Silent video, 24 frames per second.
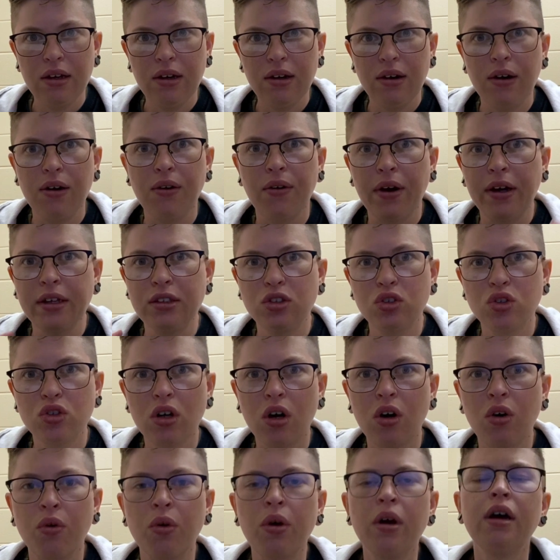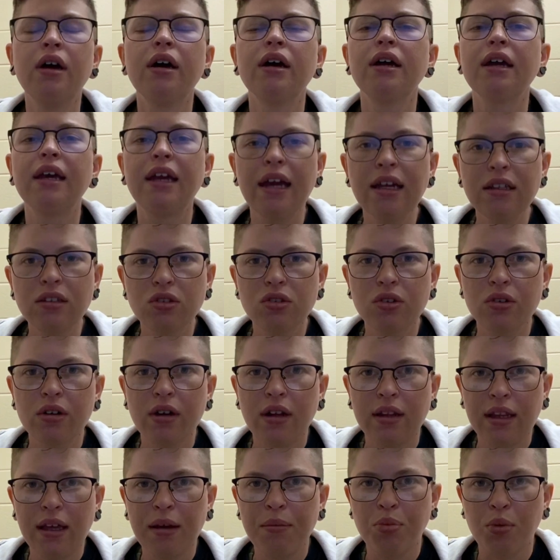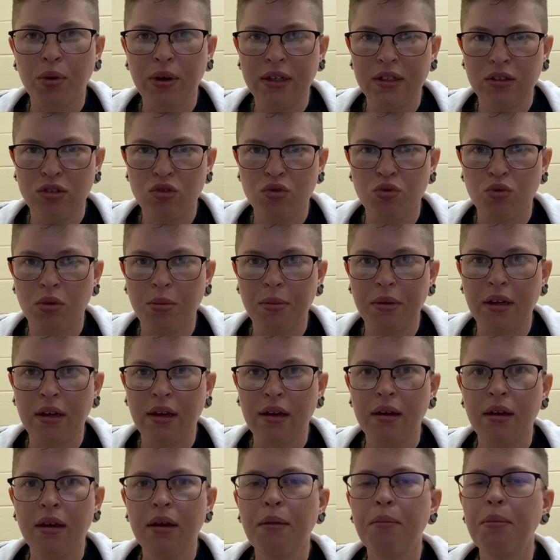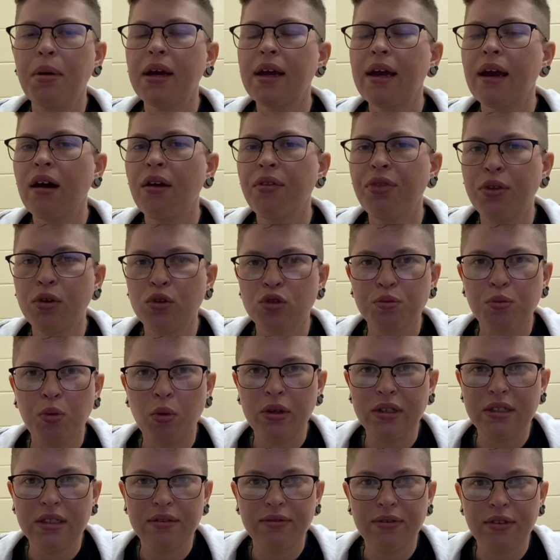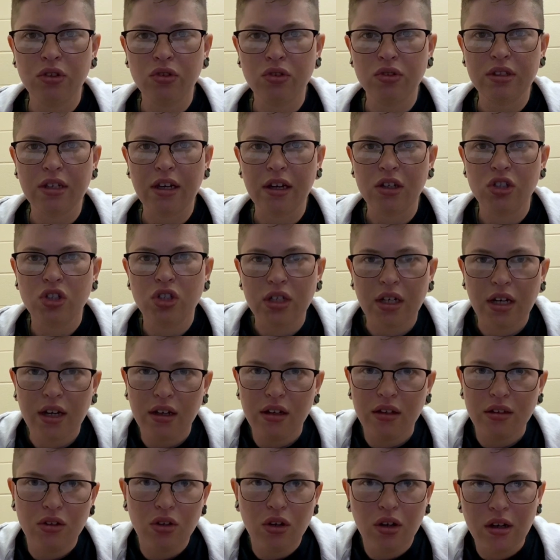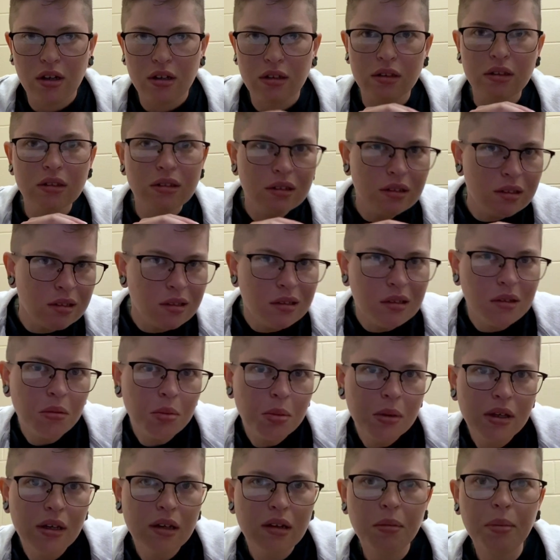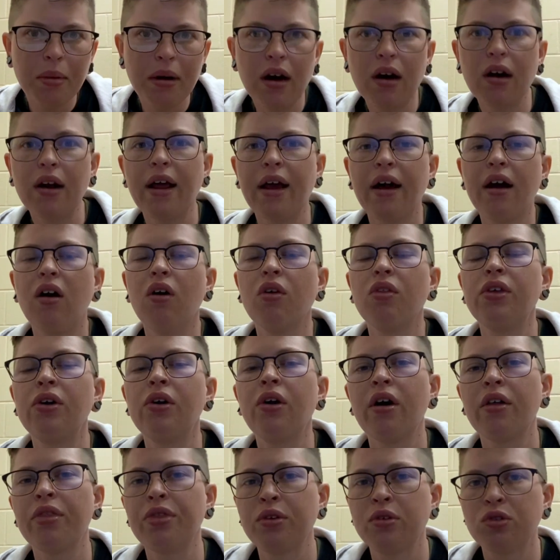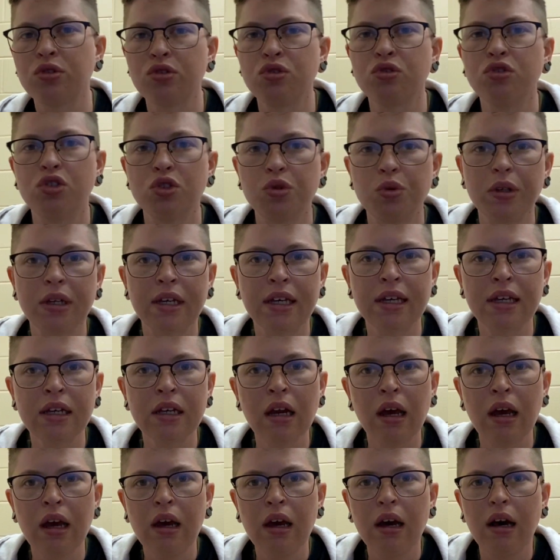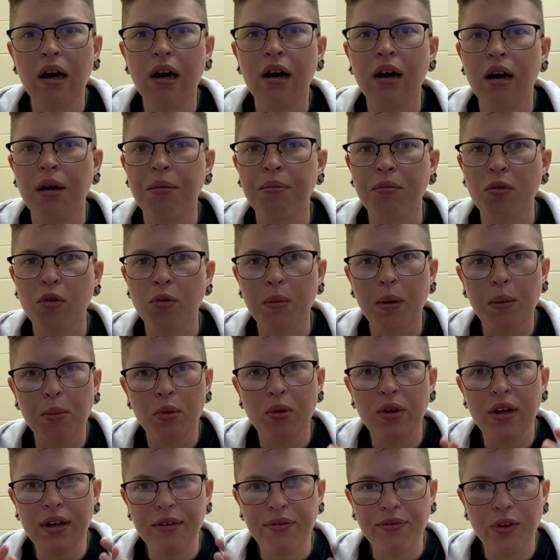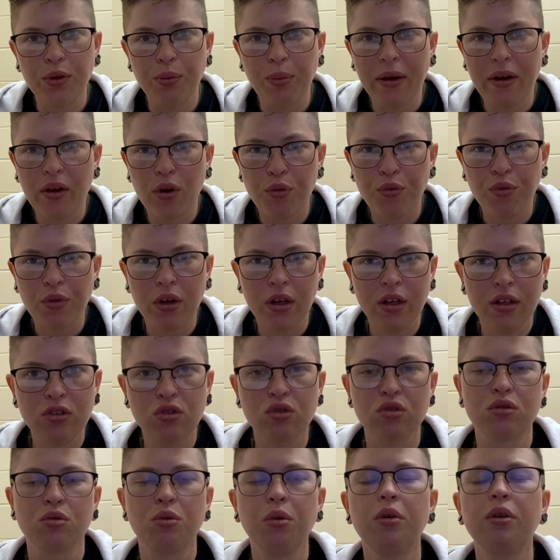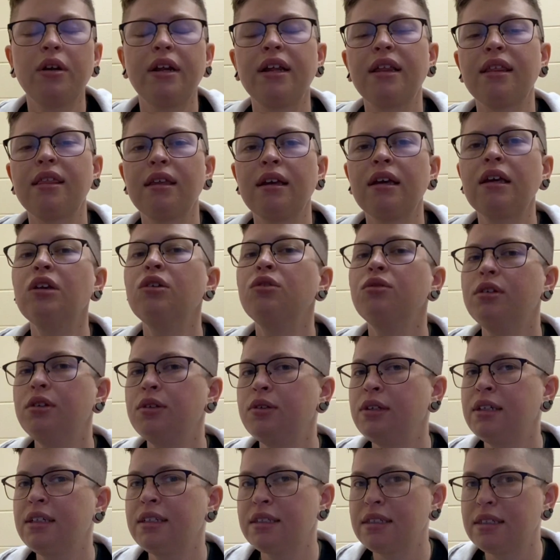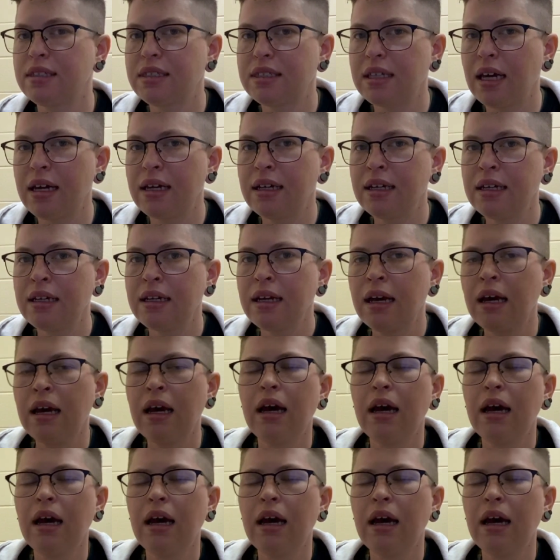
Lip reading: All right, so get started on that brainstorming. Pick out those points of intersection, kind of talk a little bit about how the authors are doing it. Remember, if you paraphrase or quote anything, you do need to cite it.